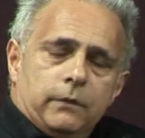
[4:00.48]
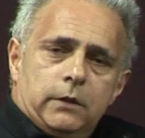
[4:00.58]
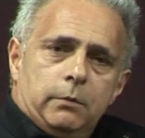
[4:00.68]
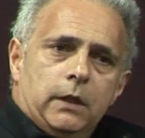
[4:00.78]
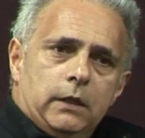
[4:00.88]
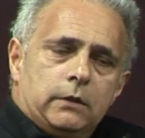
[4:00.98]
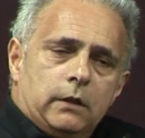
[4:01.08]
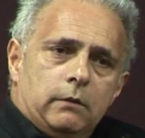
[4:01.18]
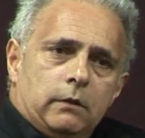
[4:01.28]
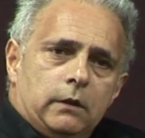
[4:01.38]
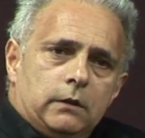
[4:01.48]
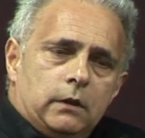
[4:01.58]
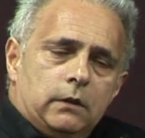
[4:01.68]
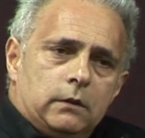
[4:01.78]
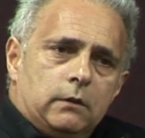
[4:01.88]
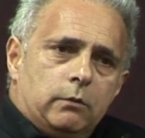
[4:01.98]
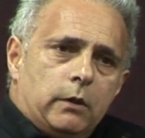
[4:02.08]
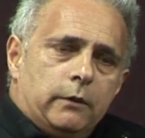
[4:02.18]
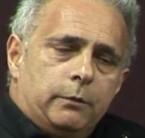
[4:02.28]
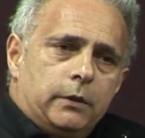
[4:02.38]
to me is a good
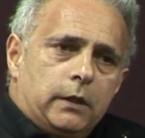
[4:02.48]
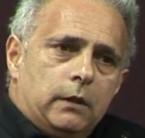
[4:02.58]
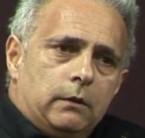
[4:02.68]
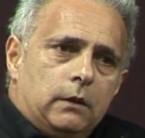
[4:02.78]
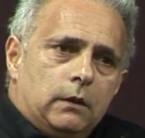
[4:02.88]
way of putting it.